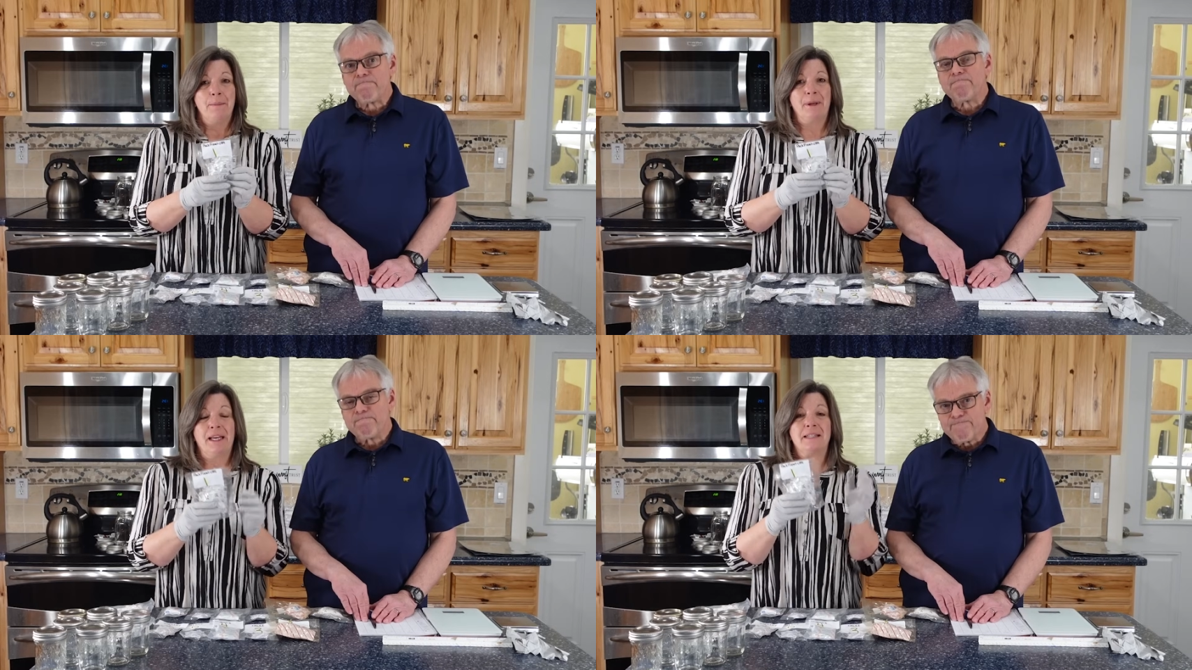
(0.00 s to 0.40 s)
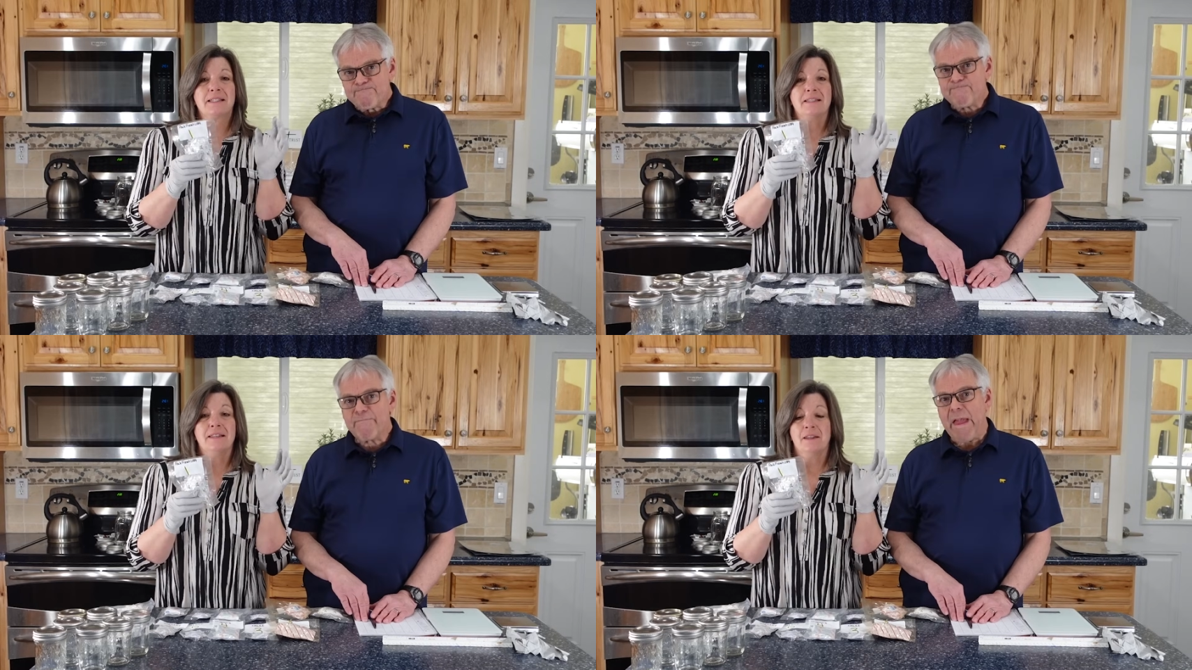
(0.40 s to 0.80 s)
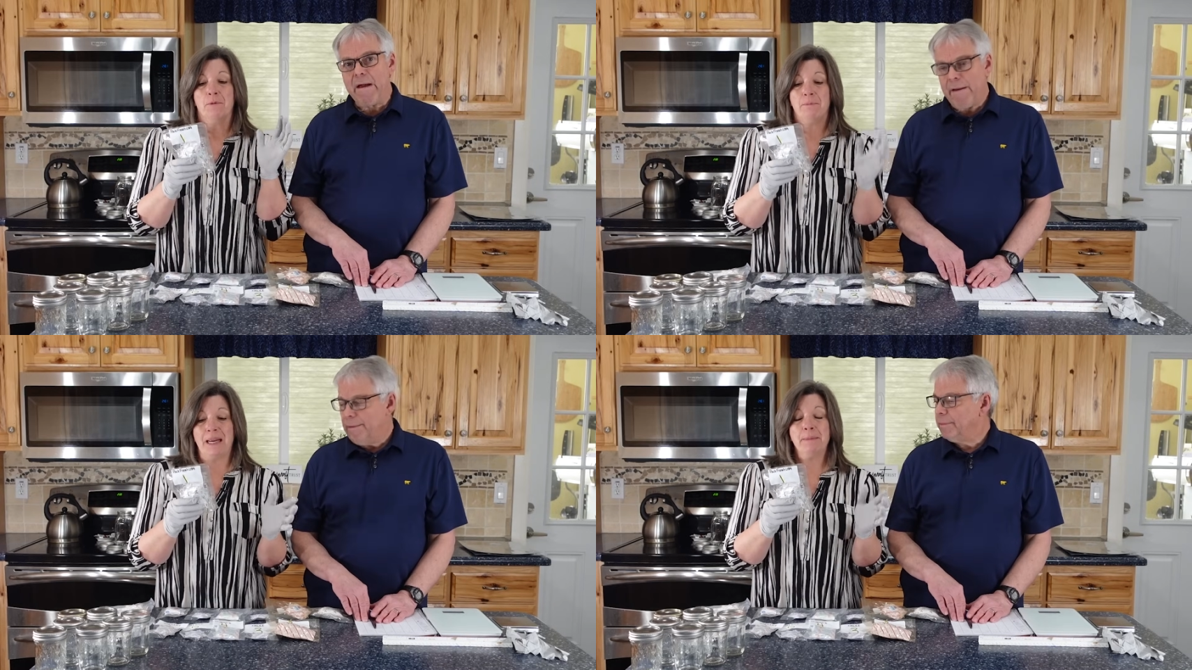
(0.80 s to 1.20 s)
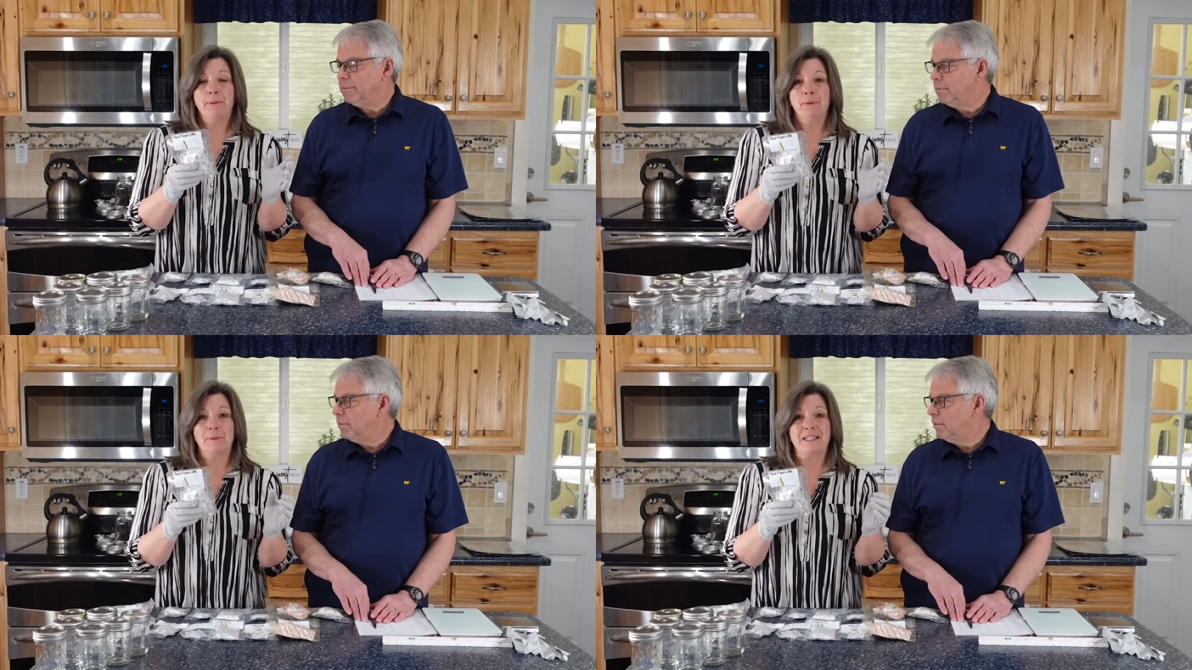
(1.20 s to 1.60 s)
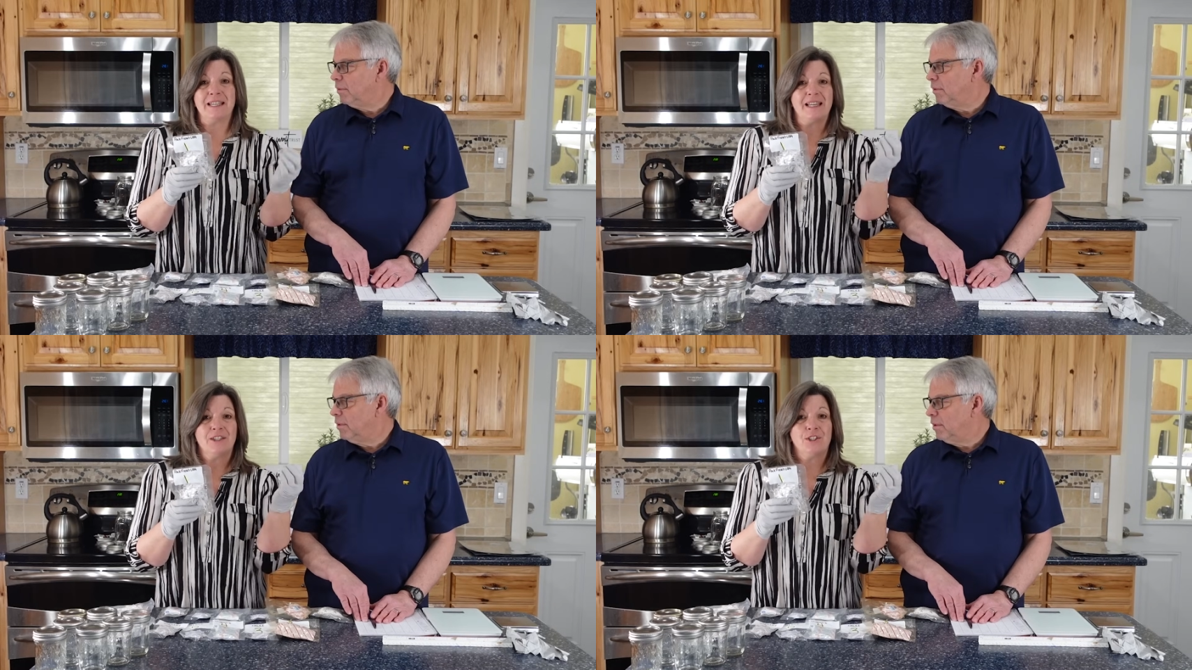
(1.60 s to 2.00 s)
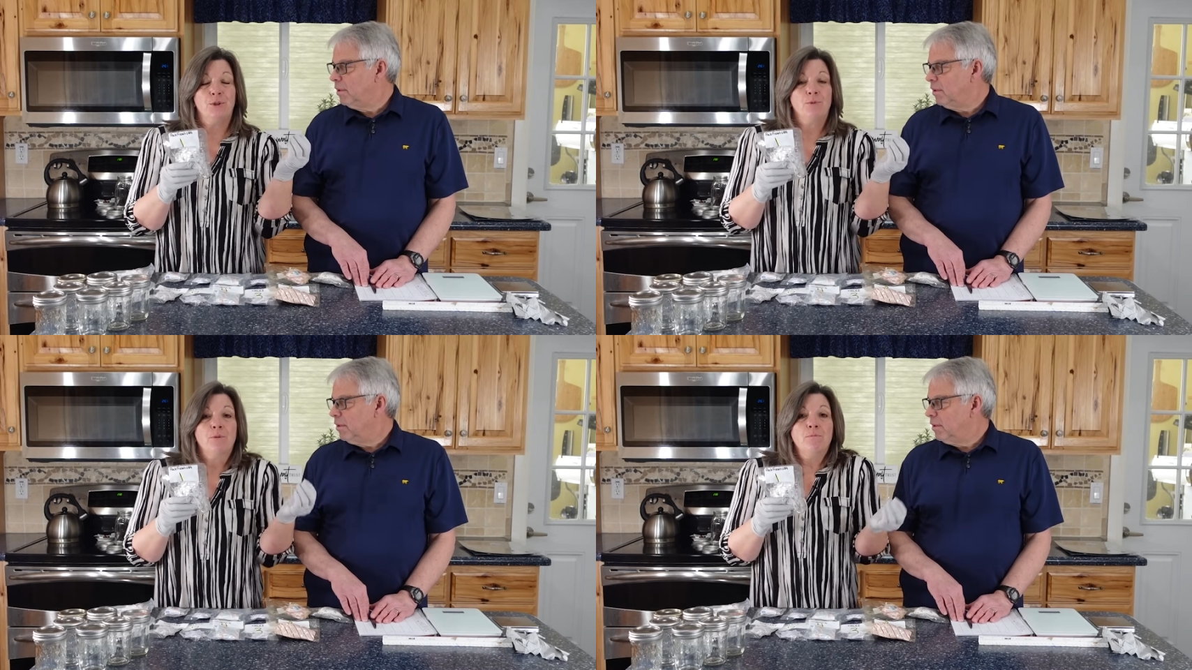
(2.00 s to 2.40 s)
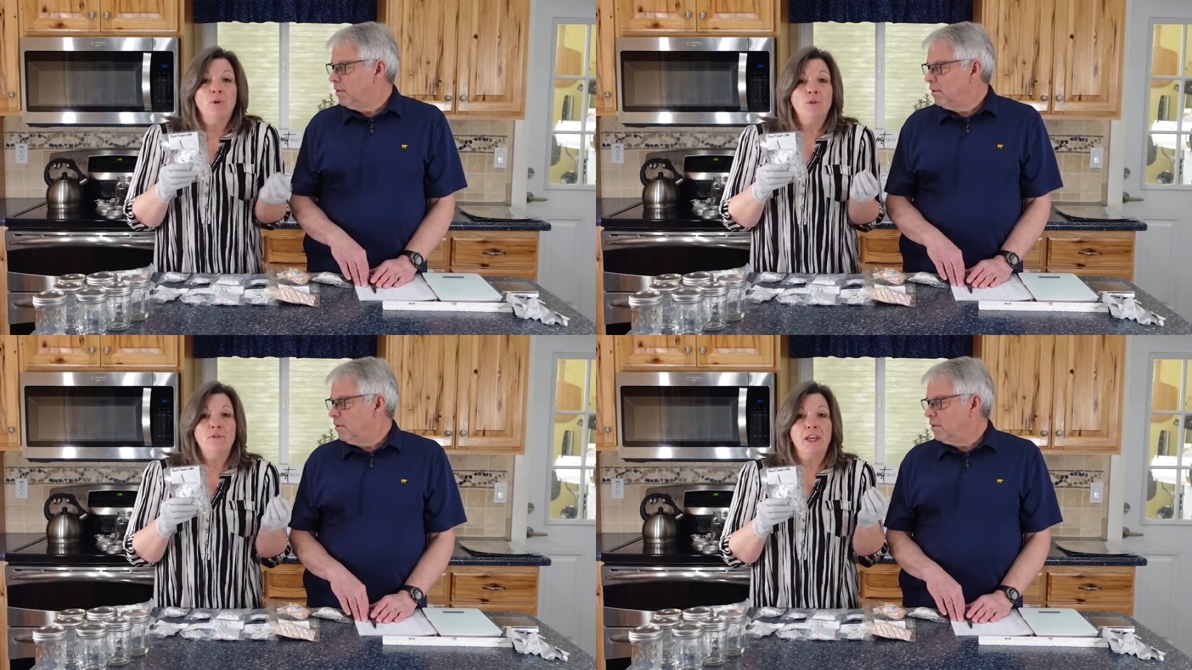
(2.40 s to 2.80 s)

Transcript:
Speaker 1: because their main purpose is to remove